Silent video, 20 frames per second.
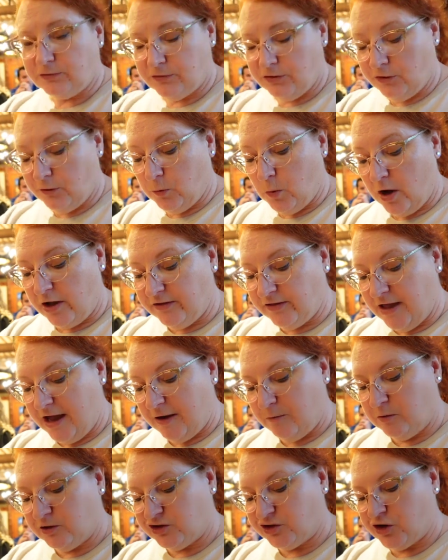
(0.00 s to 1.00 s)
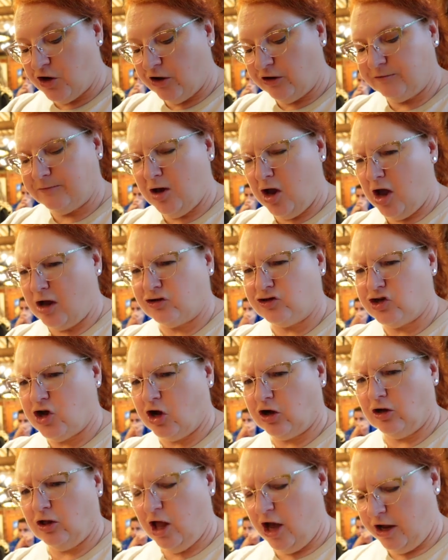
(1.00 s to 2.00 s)
The one that was called hot
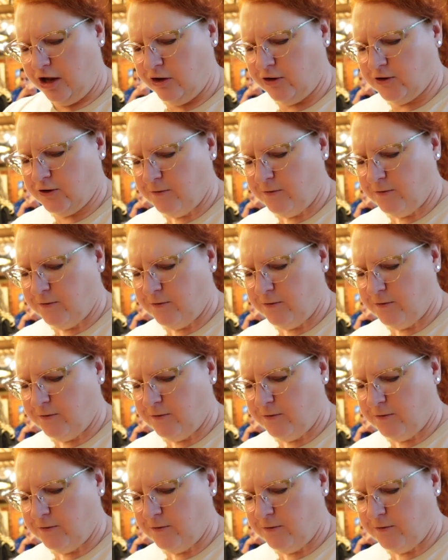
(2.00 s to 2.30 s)
dog like.